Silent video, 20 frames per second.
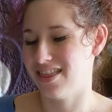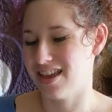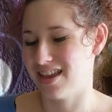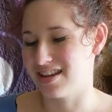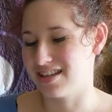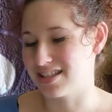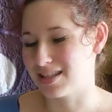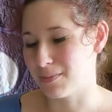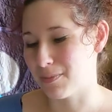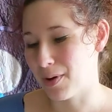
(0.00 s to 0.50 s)
that
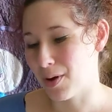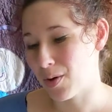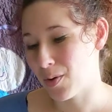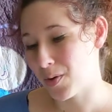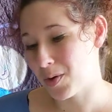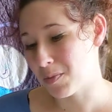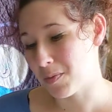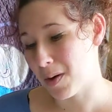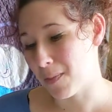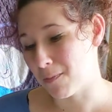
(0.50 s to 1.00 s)
is the
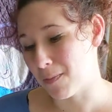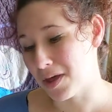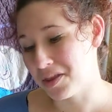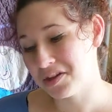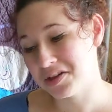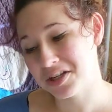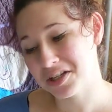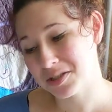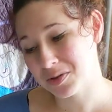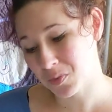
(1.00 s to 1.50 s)
poem Mother
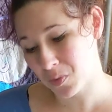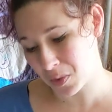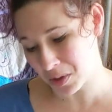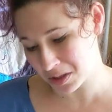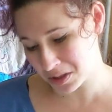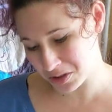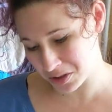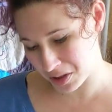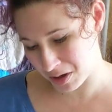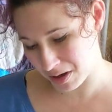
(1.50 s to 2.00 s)
Doesn't Want
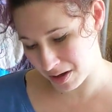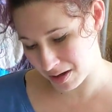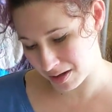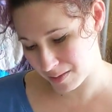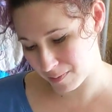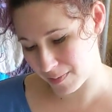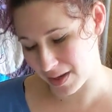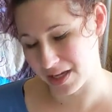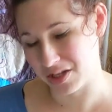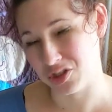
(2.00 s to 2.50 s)
a Dog
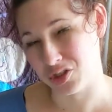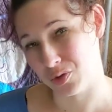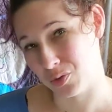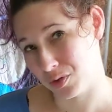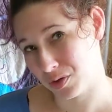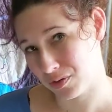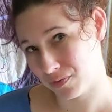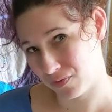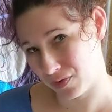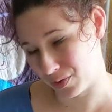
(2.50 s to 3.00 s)
by
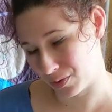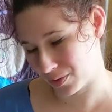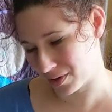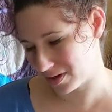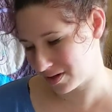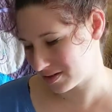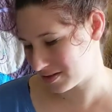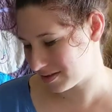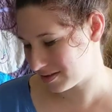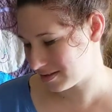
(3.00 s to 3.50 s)
Judith
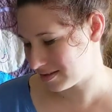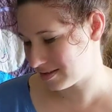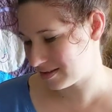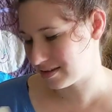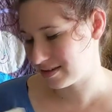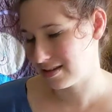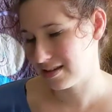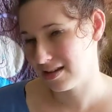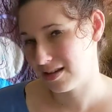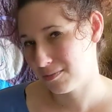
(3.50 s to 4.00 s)
Viorst,
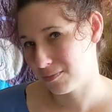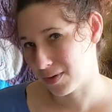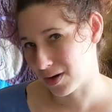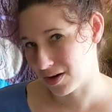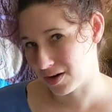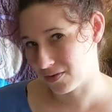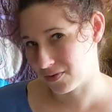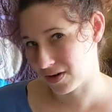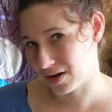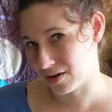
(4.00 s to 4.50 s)
part
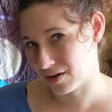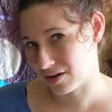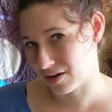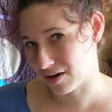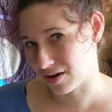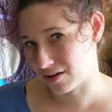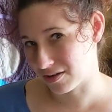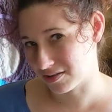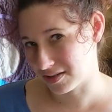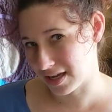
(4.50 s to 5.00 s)
of Eric
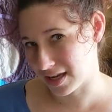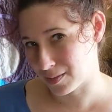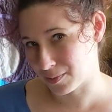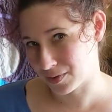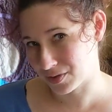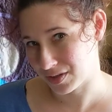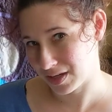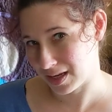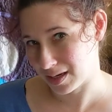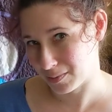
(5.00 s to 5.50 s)
Carle's
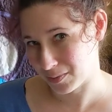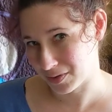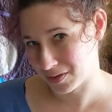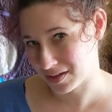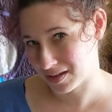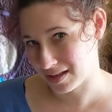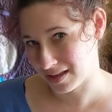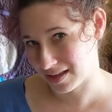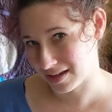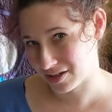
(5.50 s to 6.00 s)
Animals Animals
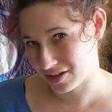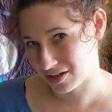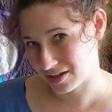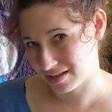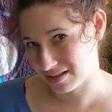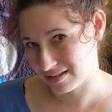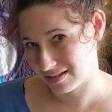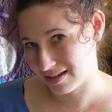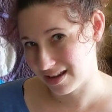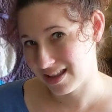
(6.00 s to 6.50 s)
collection.
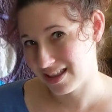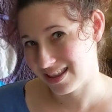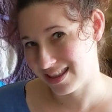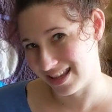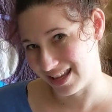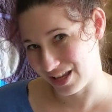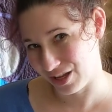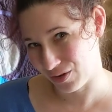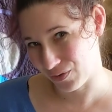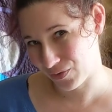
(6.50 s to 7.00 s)

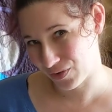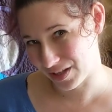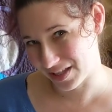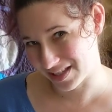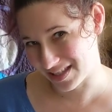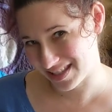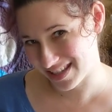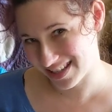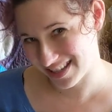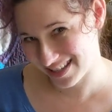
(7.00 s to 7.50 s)
Thank you for
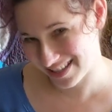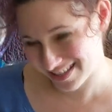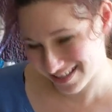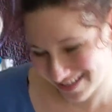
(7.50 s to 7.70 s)
listening.